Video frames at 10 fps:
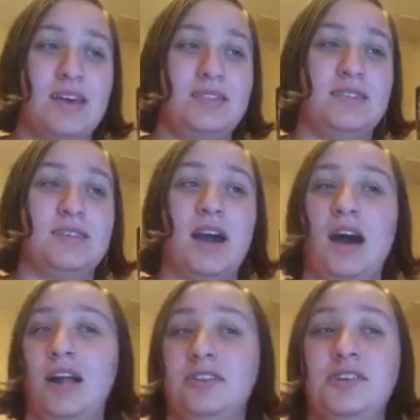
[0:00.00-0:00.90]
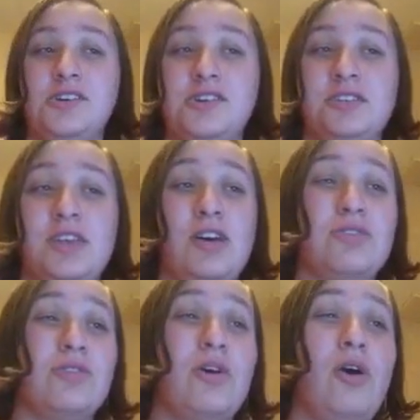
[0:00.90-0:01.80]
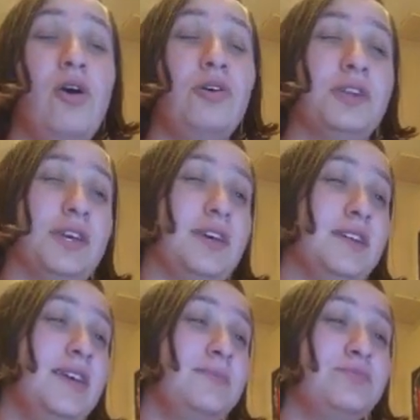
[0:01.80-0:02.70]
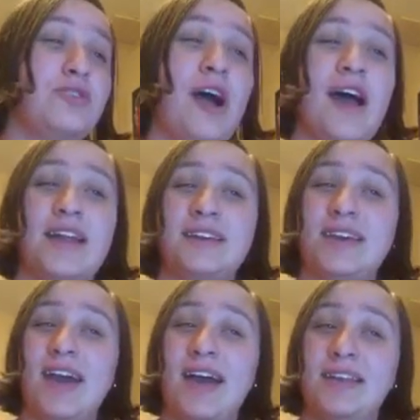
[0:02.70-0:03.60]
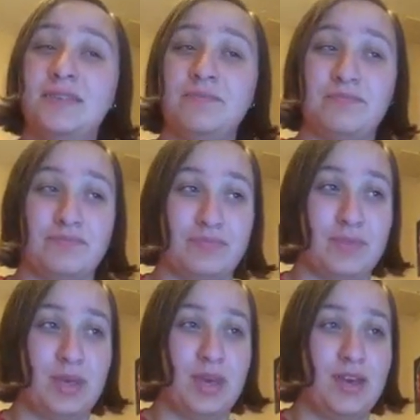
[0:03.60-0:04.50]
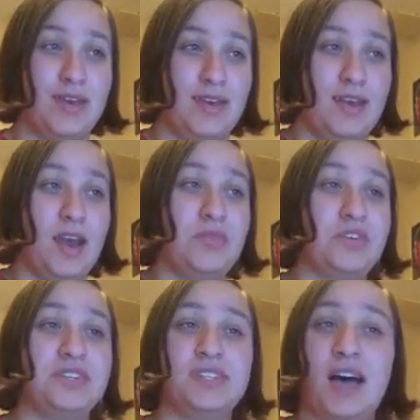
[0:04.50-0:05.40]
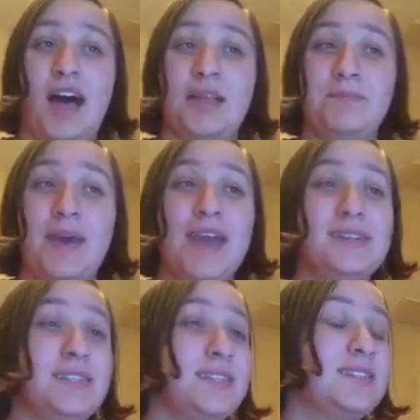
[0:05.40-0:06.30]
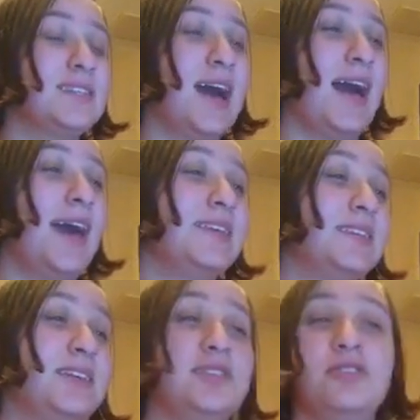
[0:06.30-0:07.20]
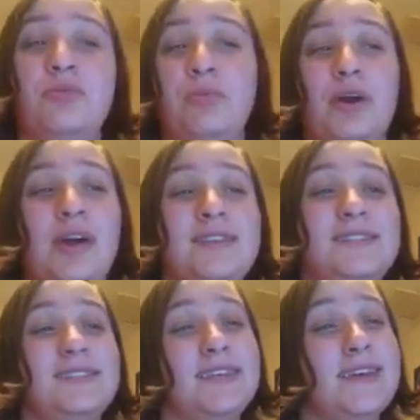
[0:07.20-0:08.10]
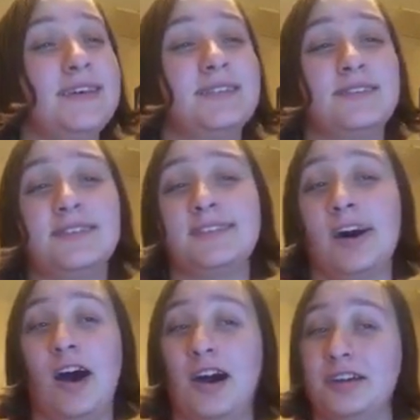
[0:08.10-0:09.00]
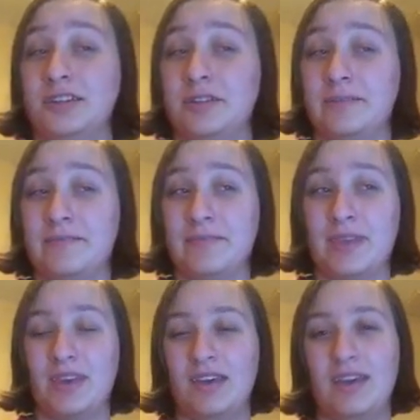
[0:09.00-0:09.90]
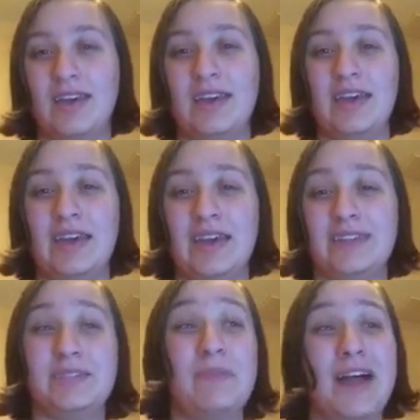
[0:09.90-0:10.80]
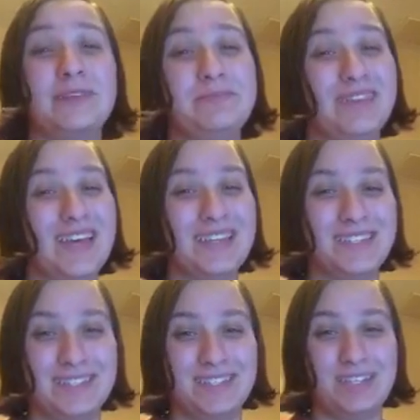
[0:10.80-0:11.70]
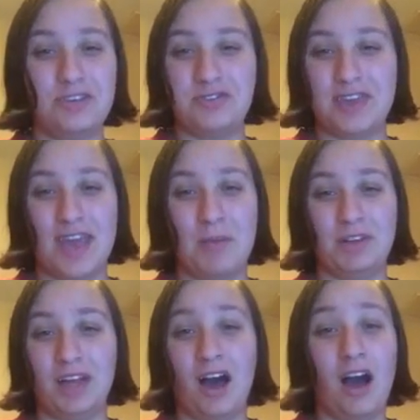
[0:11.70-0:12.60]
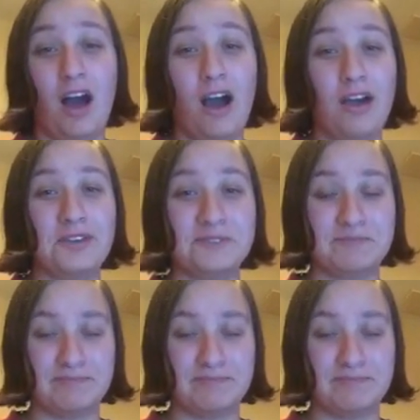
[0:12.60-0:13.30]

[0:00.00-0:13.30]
And the colors are golden and bright again. And the sun paints the skies and the wind sings our song. It's a better place since you came along.